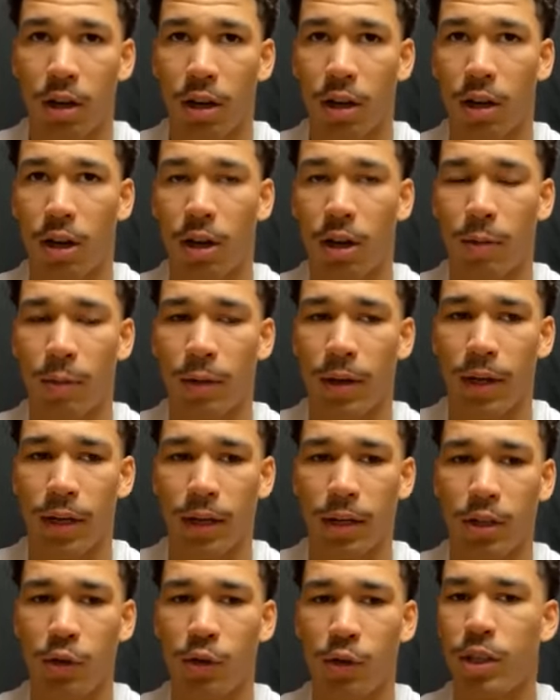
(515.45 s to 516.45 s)

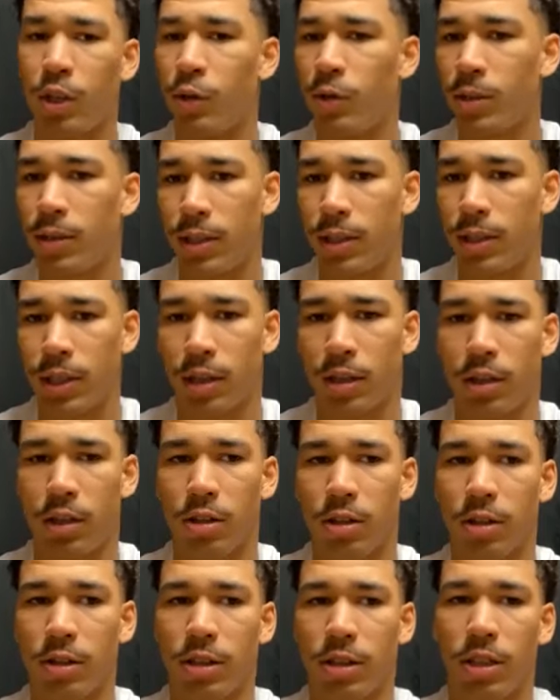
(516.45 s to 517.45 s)
And you can see it.
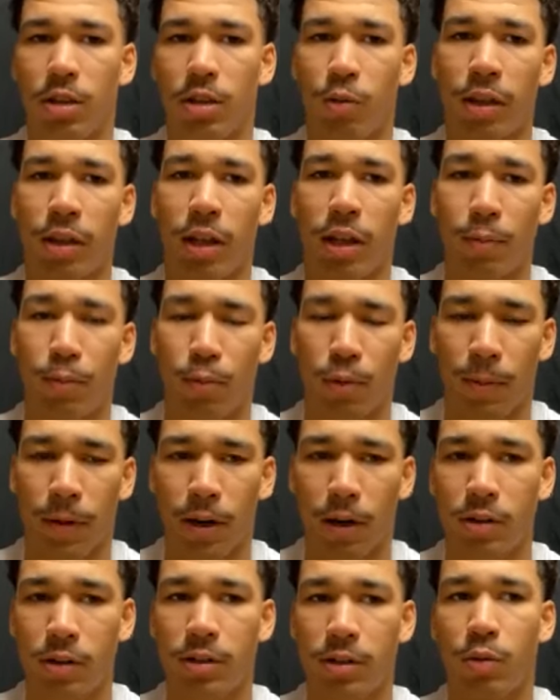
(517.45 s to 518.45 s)
You can see it the way that he
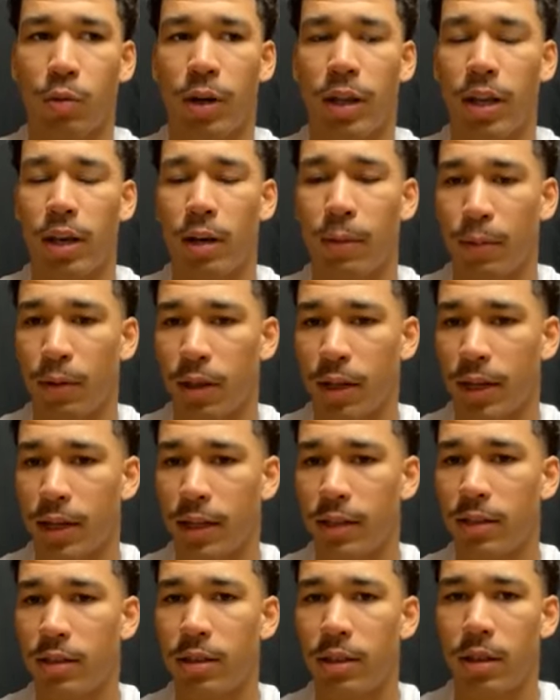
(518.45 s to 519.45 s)
prepares, the way that he
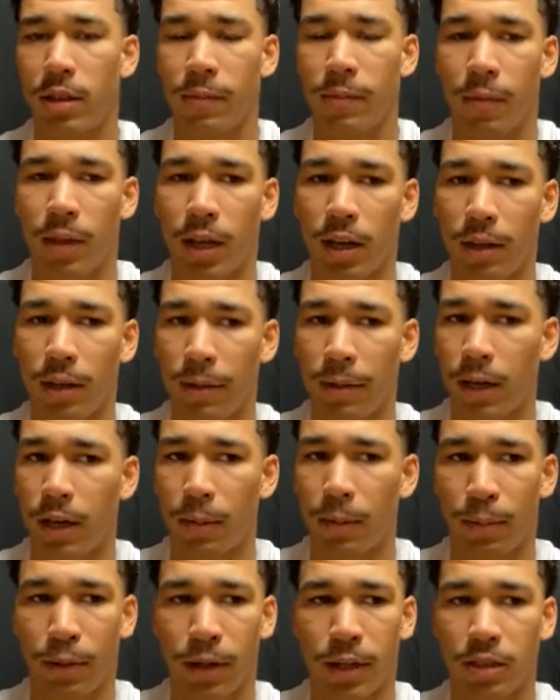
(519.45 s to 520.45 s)
plays. And
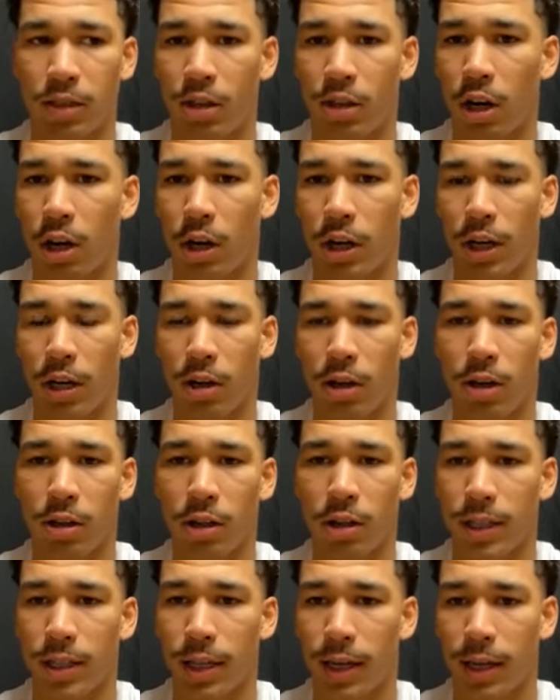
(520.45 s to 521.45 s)
he plays his heart out all
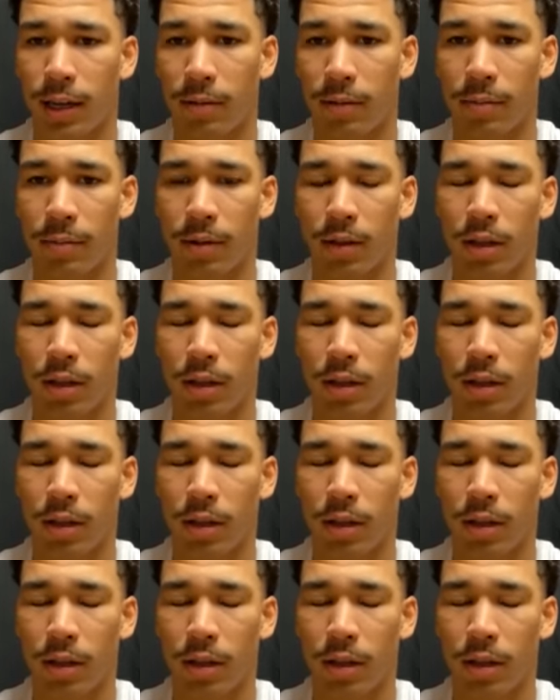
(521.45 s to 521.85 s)
the time.